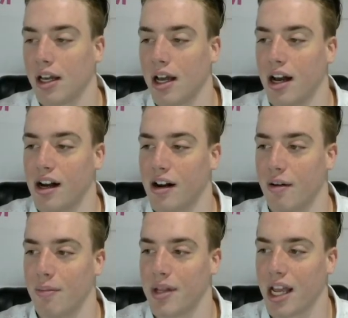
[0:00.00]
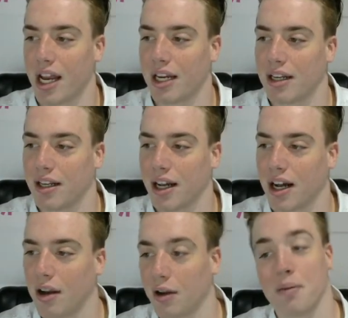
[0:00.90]
And I
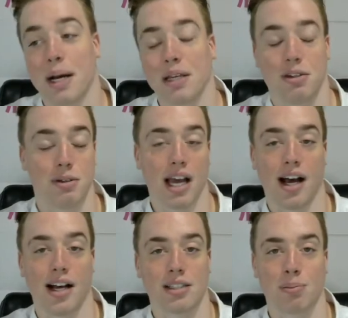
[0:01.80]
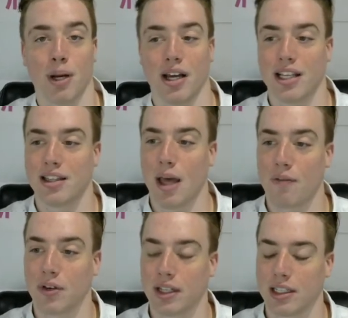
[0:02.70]
don't know about you guys, but it
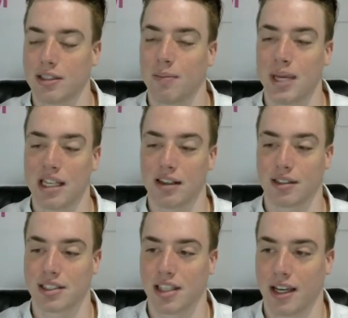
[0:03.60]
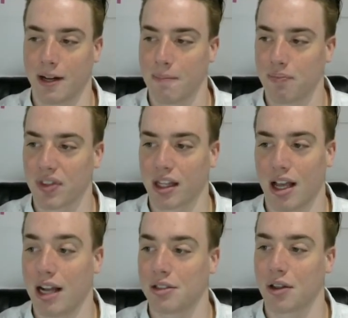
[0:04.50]
definitely, to me, looks like
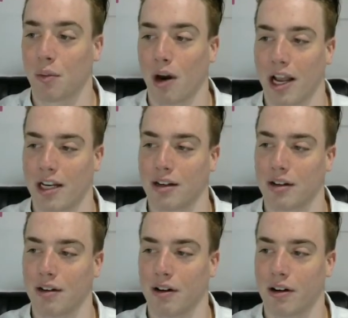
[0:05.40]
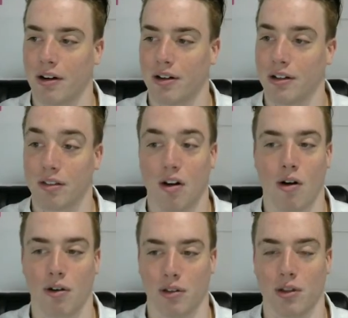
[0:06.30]
lines on the right are
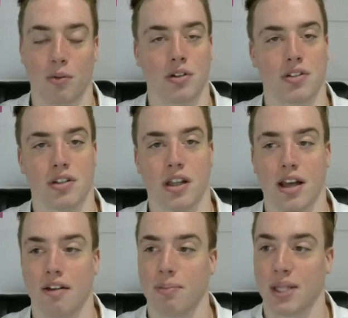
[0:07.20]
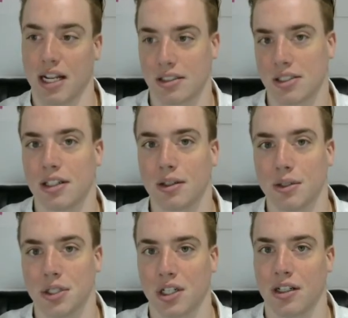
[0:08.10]
longer than the ones on the left, but that's the
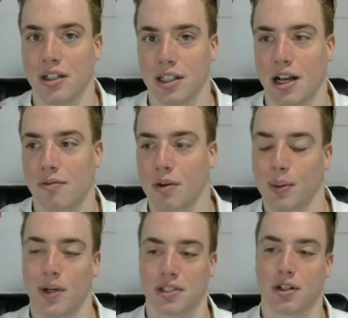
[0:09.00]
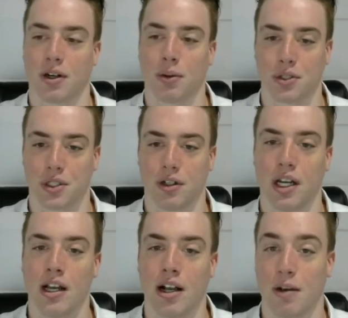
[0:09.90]
illusion. I'm from a Western culture.
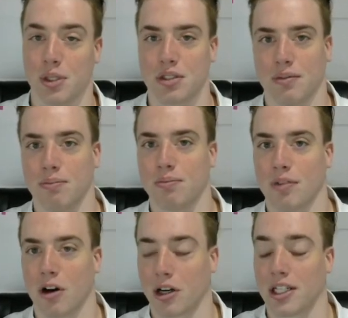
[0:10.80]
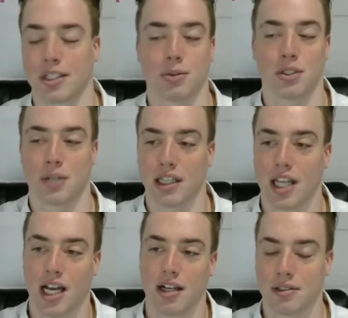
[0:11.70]
I'm used to architecture with straight
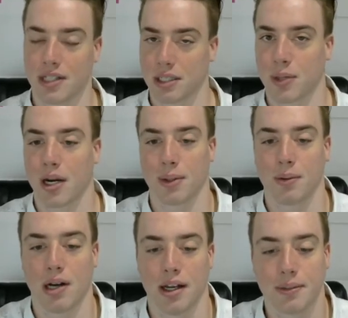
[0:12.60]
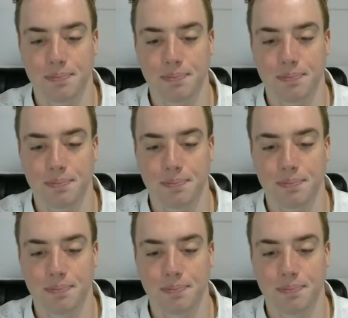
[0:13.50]
lines, so that's probably why.